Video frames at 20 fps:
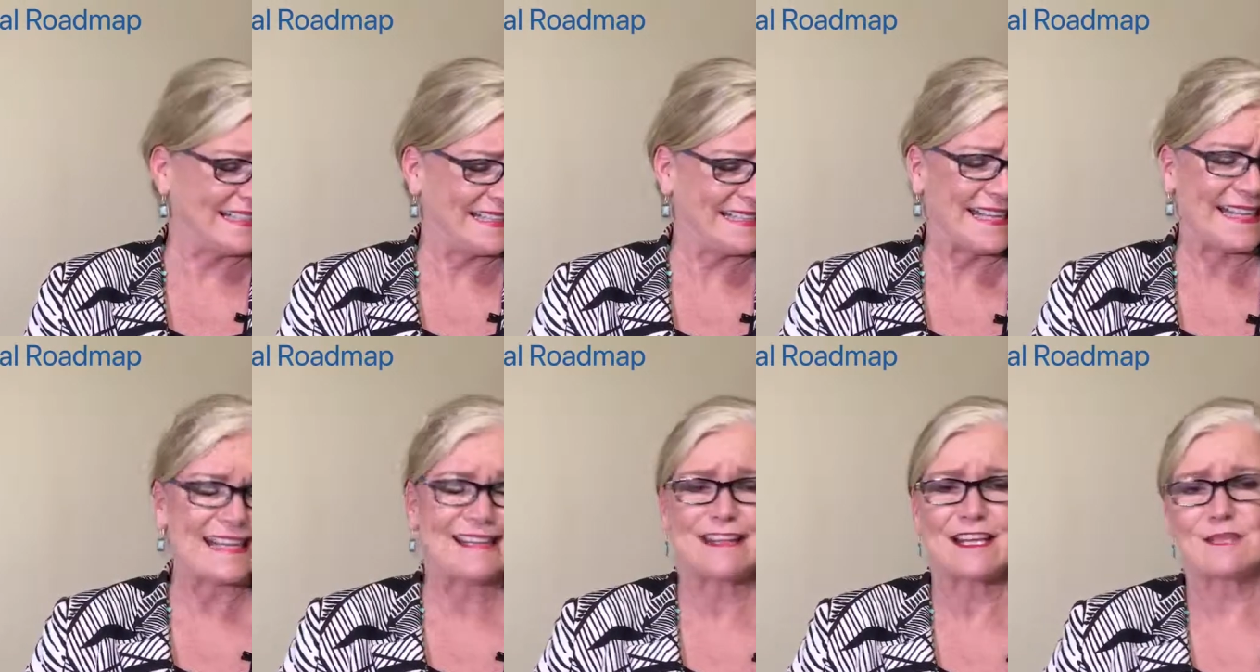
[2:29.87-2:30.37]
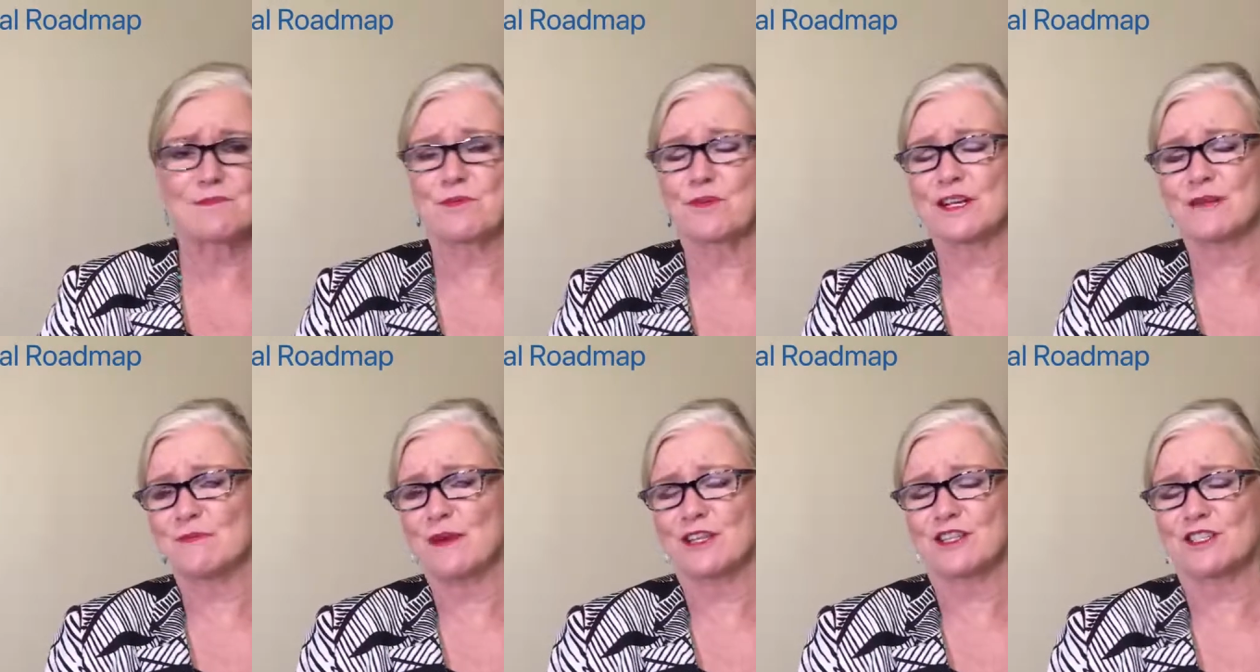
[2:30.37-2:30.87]
Yeah, that's
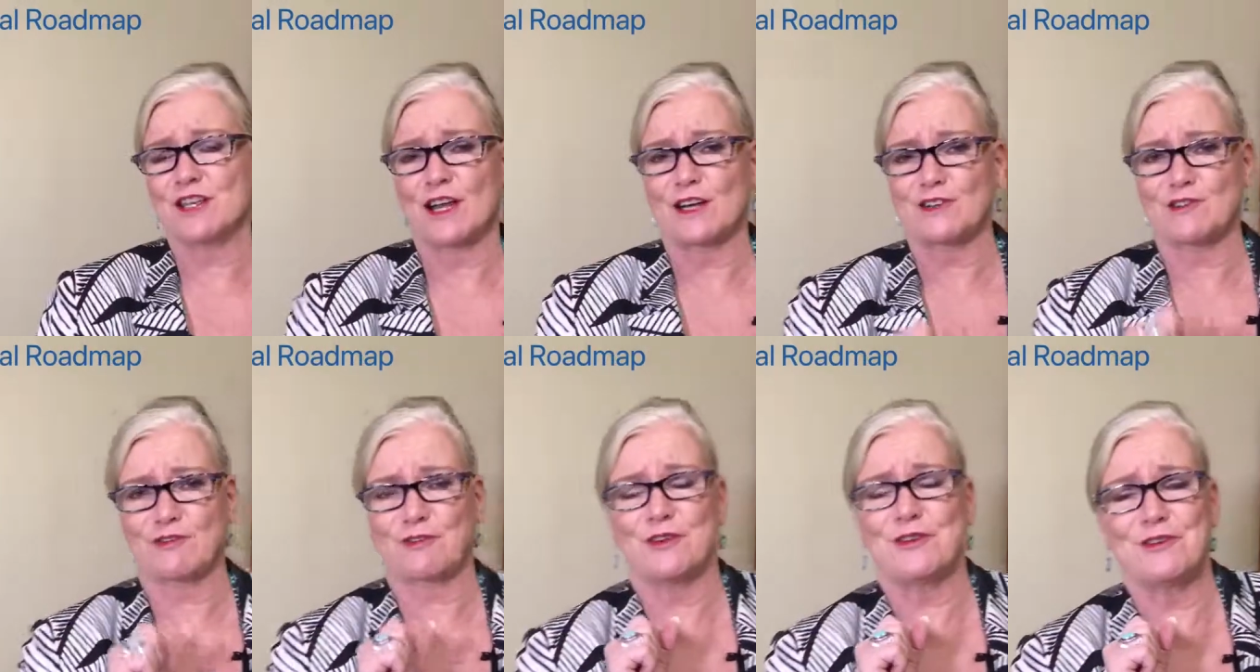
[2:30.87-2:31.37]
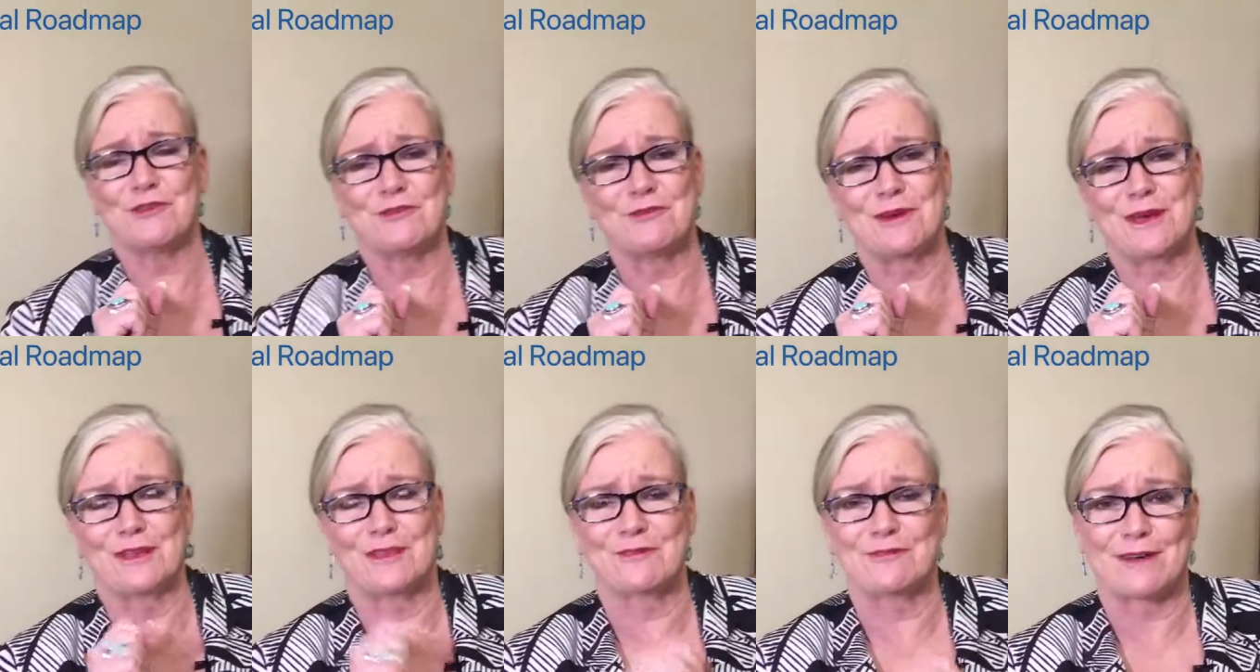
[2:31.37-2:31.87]
pretty much not true
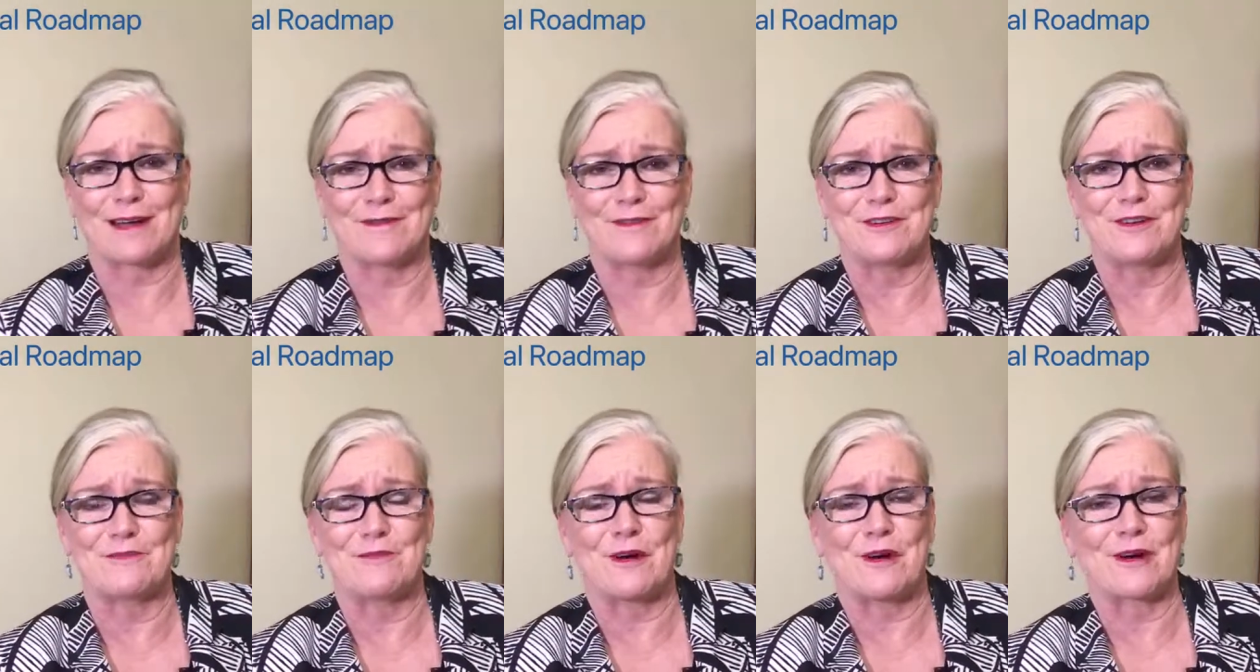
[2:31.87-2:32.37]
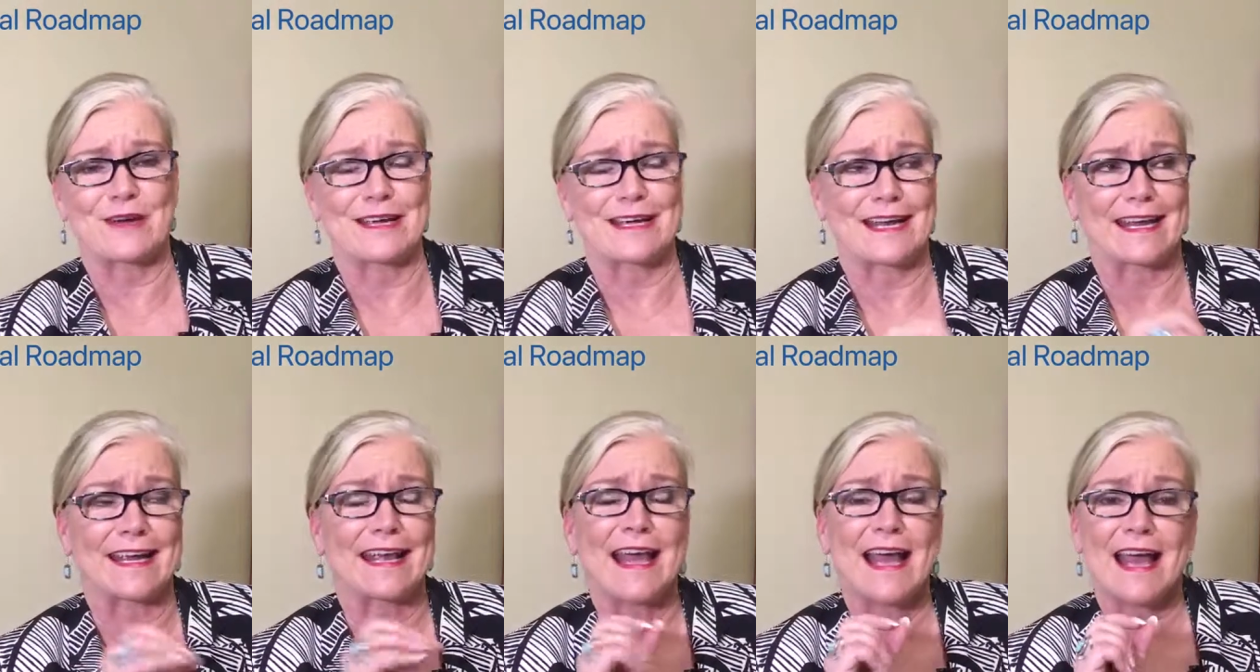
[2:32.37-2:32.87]
with revenue
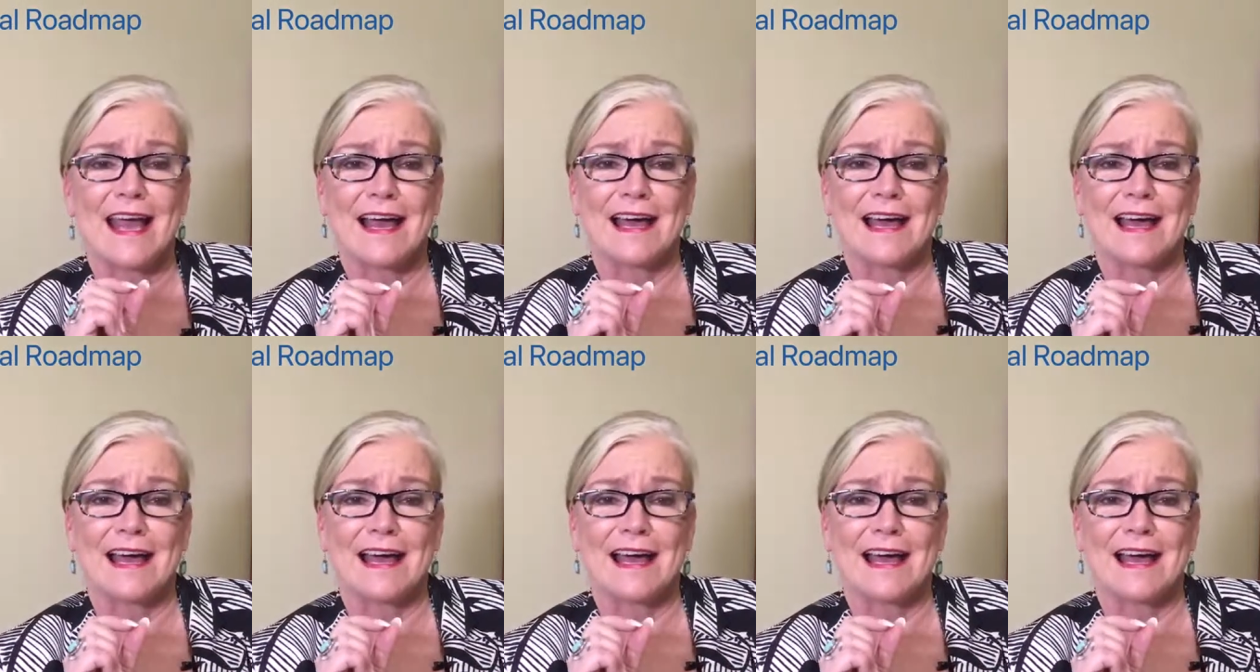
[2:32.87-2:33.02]
marketing.